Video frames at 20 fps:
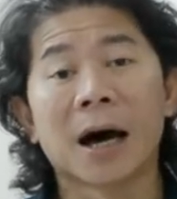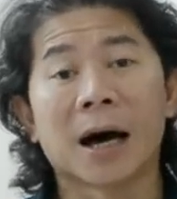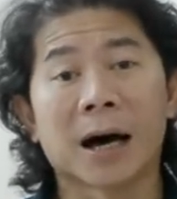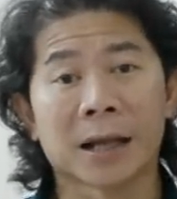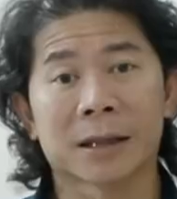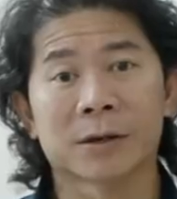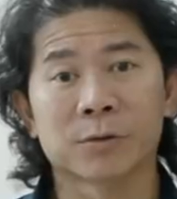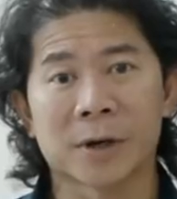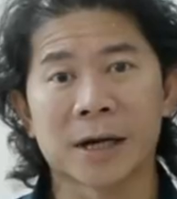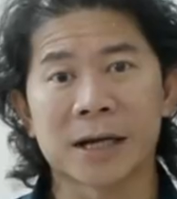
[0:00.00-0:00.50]

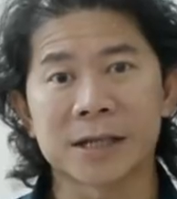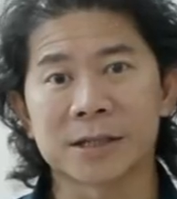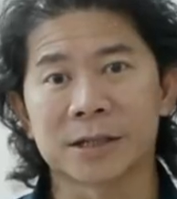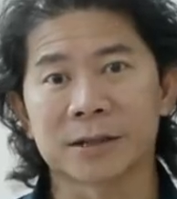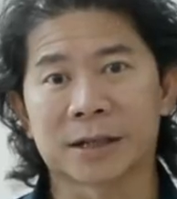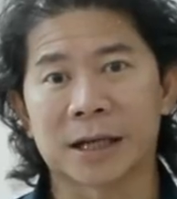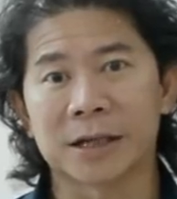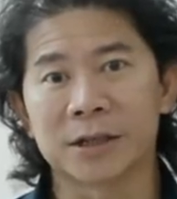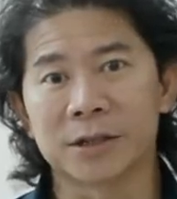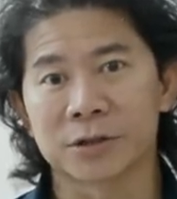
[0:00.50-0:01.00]
Otherwise,
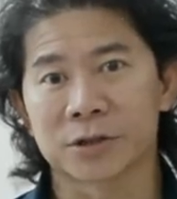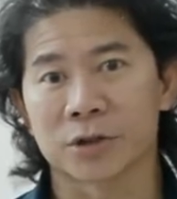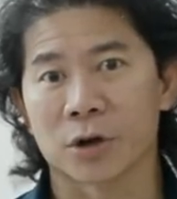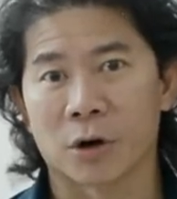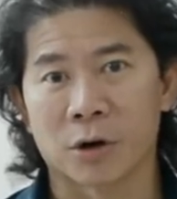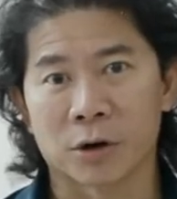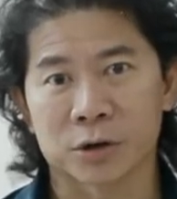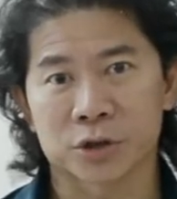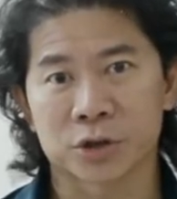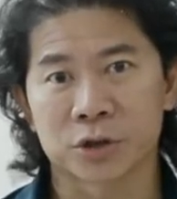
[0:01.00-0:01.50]
you can use
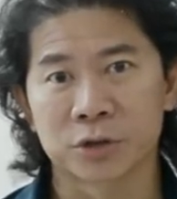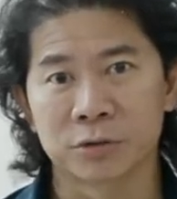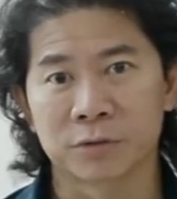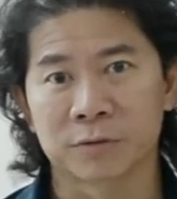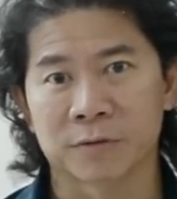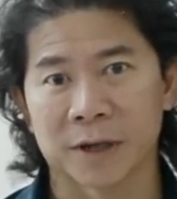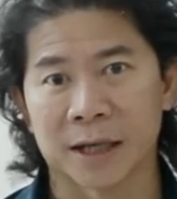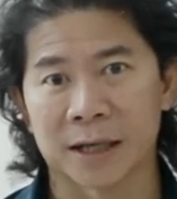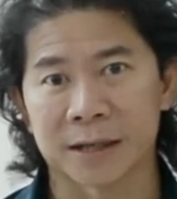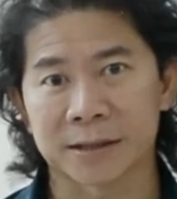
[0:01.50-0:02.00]
your hot
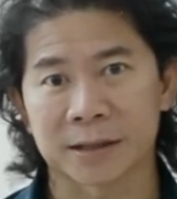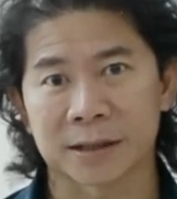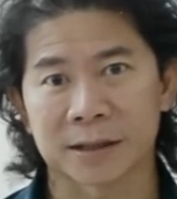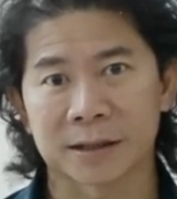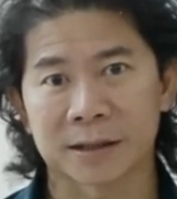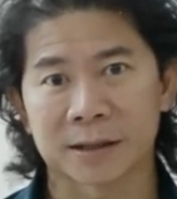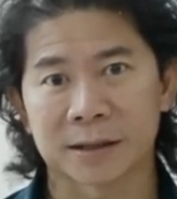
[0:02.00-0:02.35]
shoe flash.